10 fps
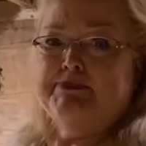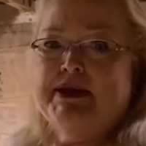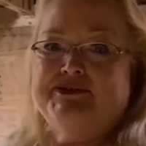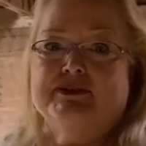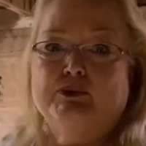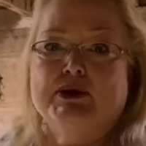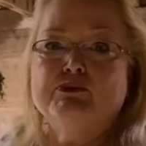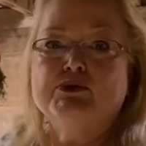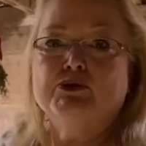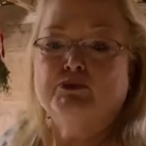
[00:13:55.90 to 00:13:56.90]
in basically
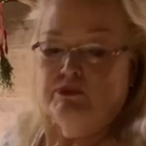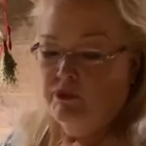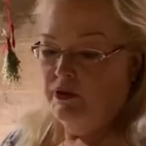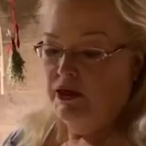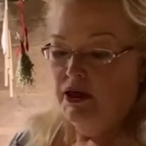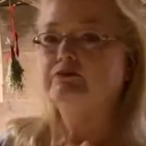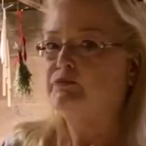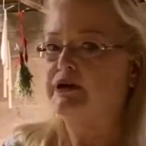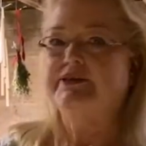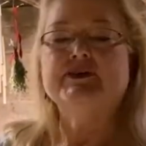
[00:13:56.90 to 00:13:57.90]
one room
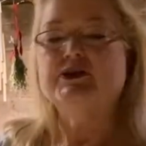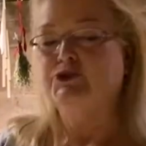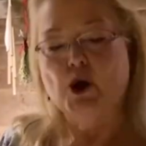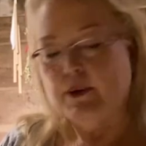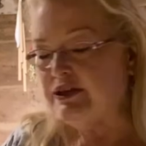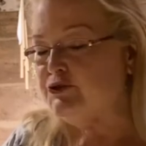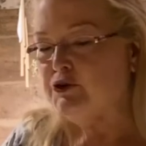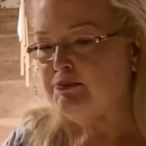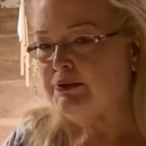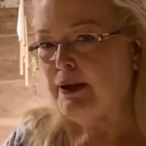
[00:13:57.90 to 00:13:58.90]
with no
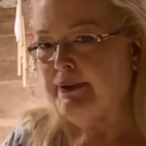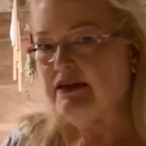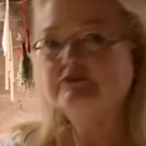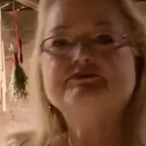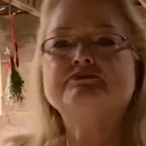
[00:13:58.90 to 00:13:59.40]
indoor plumbing,